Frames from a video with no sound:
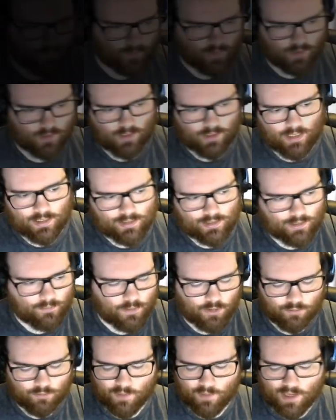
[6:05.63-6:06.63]
An example
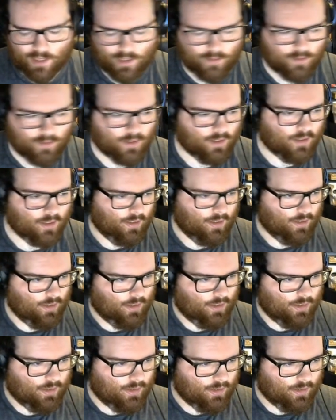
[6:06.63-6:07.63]
could be
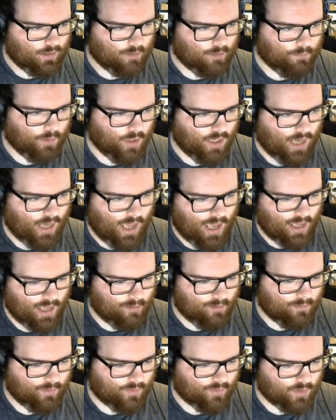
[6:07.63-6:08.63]
the point A
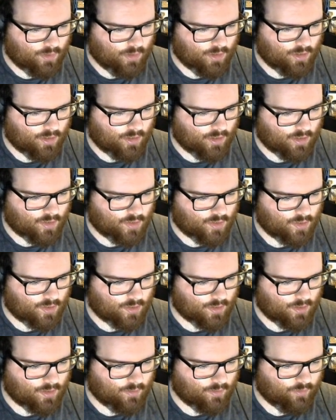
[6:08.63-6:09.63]
with
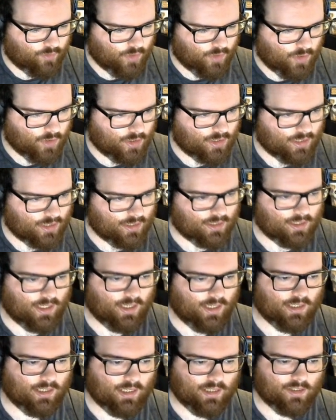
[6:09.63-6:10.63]
coordinates 4,
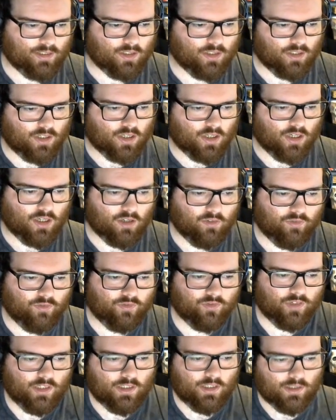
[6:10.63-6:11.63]
16 lies on the
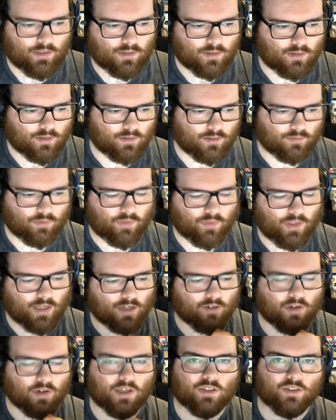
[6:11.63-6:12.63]
curve with the
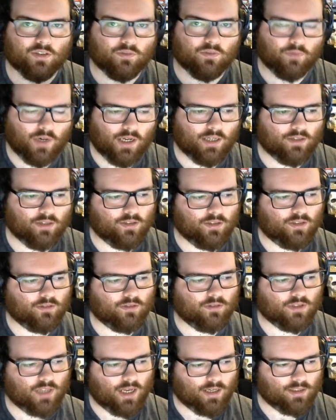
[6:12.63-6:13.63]
equation y equals equal
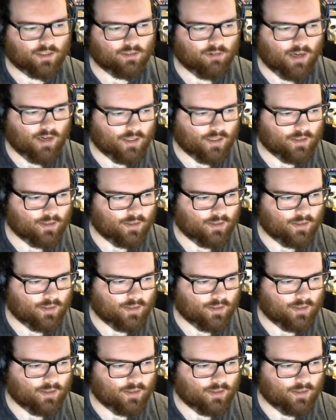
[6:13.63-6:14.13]
to x squared.